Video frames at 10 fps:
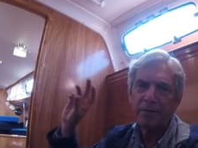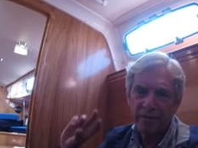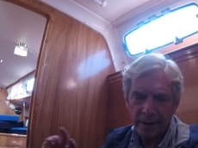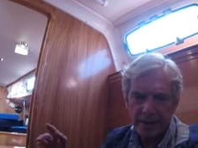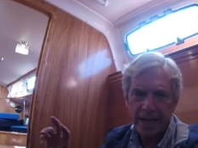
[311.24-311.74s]

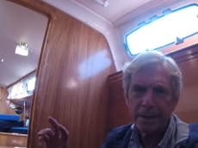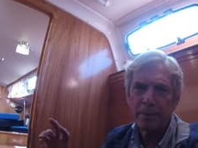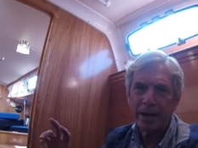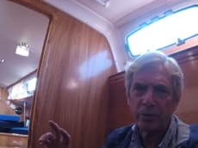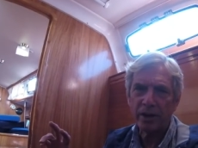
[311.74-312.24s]
10
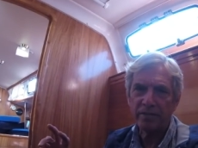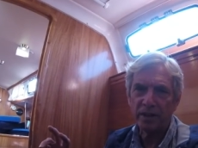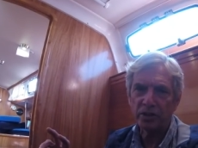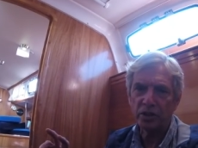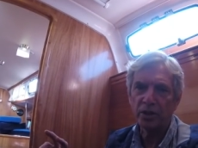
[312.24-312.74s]
micron
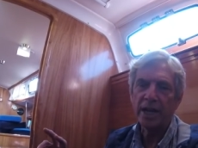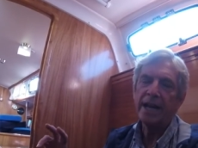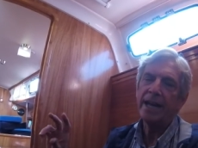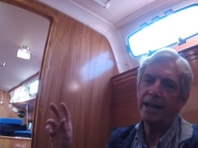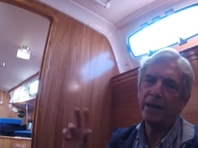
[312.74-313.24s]
filter
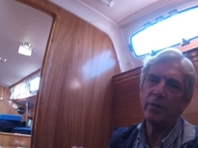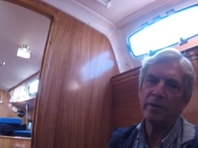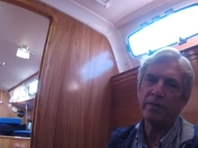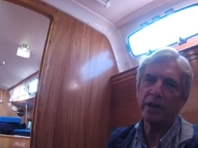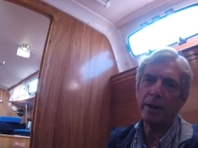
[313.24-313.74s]
and let it run
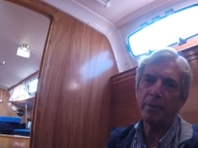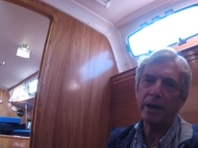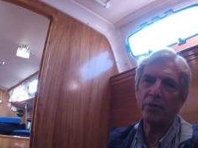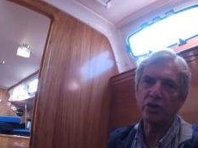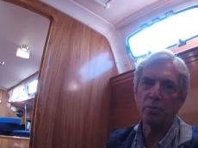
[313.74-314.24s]
for a couple
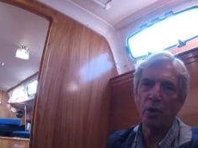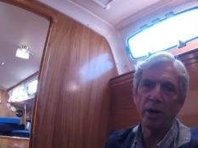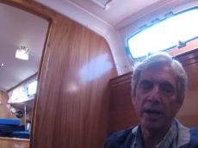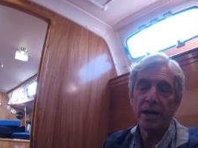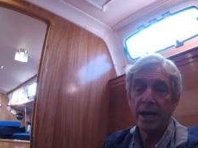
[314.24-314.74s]
hours more.
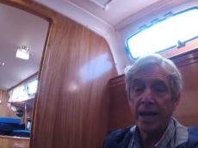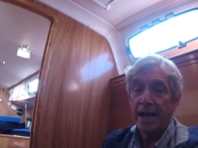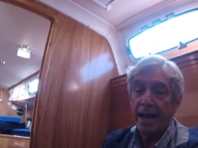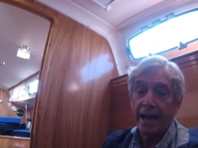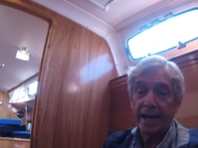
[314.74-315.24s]

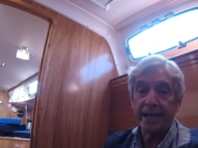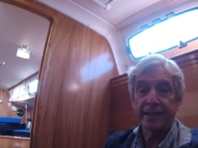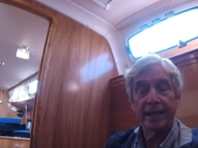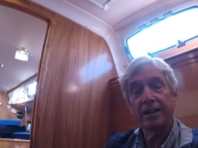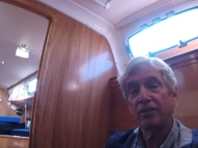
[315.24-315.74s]
And at
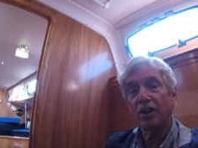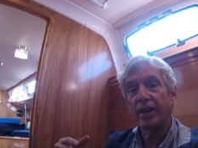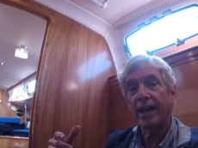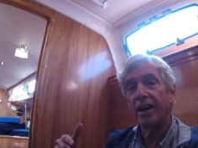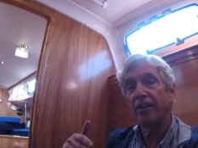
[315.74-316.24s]
the end of all
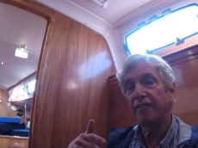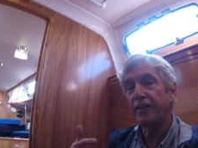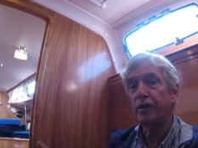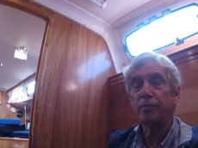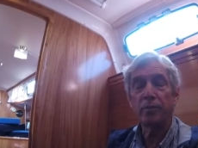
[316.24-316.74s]
that I'll
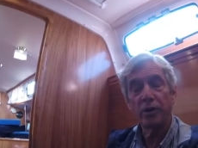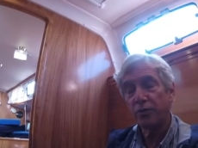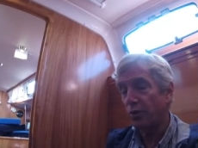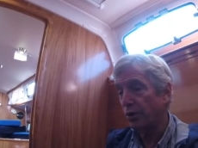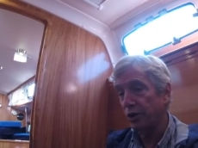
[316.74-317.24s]
film
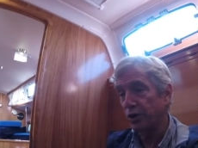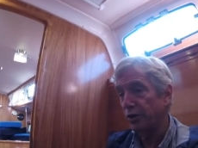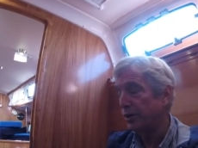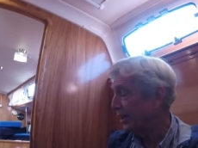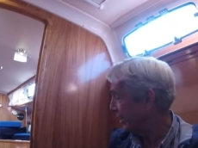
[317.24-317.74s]
for you